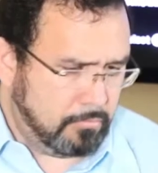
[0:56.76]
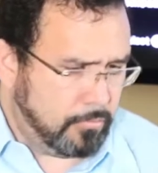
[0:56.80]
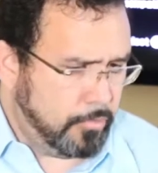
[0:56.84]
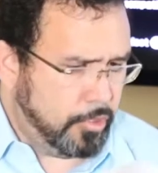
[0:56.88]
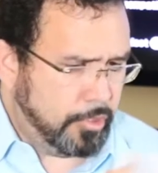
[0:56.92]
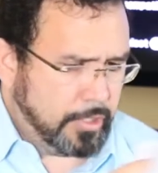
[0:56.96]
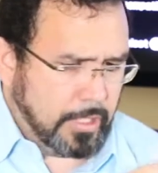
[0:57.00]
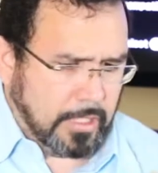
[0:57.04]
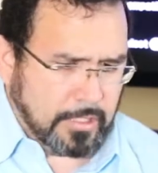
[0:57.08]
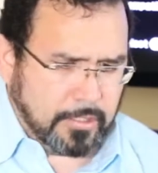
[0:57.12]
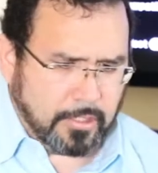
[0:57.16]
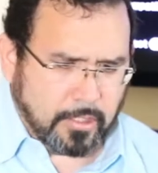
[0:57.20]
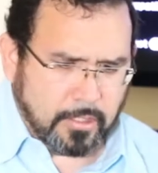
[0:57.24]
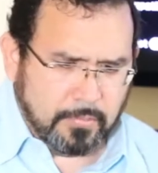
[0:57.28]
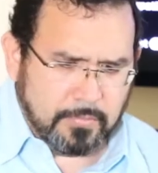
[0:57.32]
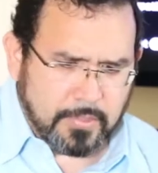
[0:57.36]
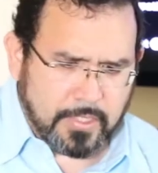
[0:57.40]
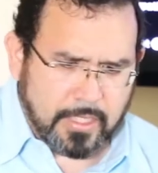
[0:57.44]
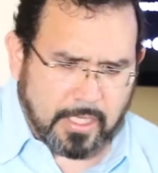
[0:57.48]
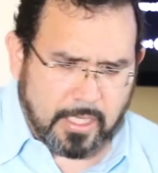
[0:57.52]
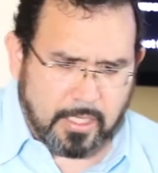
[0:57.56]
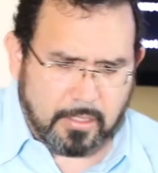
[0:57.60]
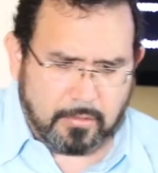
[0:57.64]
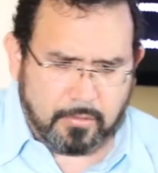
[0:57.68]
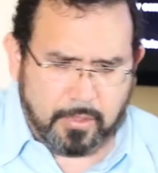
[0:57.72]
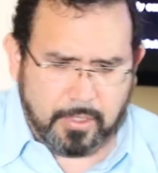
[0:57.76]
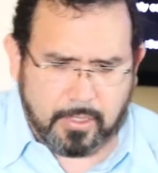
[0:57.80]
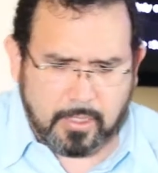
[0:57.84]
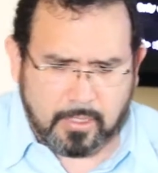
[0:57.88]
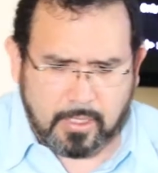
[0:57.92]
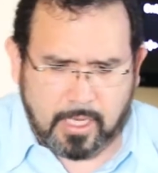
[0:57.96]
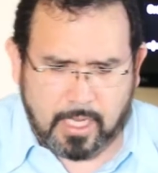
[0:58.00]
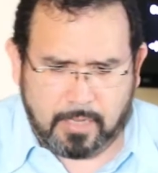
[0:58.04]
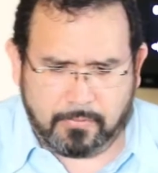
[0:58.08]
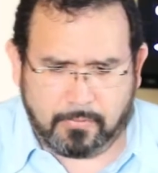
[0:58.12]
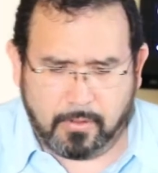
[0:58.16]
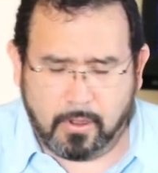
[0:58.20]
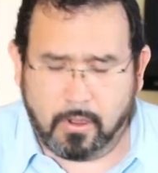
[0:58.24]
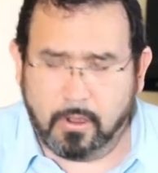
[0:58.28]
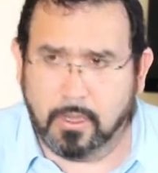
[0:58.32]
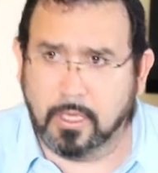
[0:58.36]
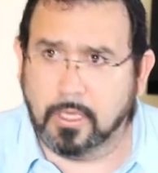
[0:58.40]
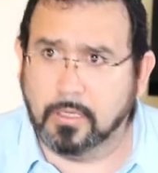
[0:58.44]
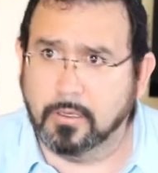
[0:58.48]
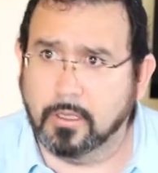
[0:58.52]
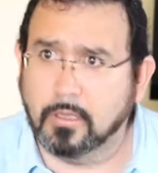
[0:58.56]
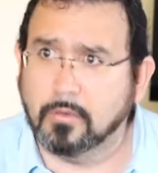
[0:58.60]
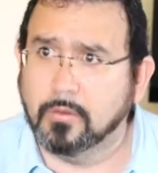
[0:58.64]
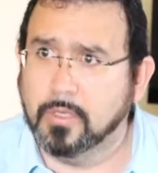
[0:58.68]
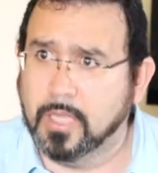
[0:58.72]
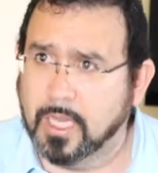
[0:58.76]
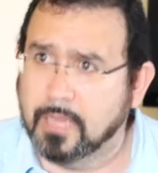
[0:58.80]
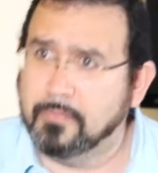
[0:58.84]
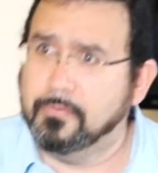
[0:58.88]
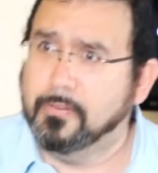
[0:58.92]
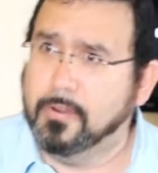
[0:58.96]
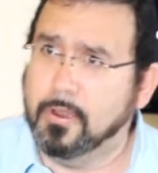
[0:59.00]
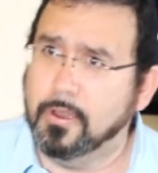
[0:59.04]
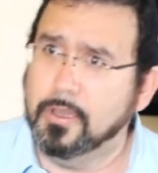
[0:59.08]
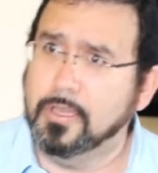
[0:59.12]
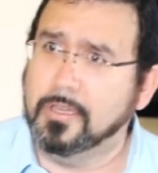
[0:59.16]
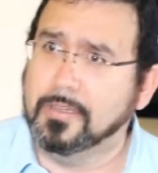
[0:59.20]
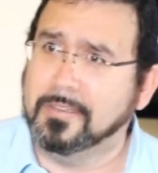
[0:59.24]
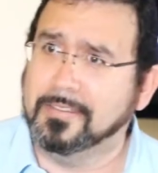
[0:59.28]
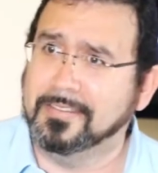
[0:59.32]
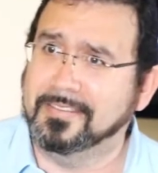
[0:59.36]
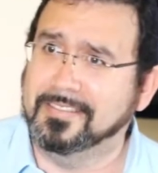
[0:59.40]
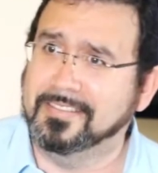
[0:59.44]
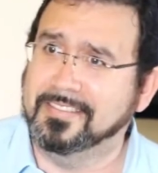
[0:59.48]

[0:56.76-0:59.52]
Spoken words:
Donald Trump said we don't have oil. No, we have oil.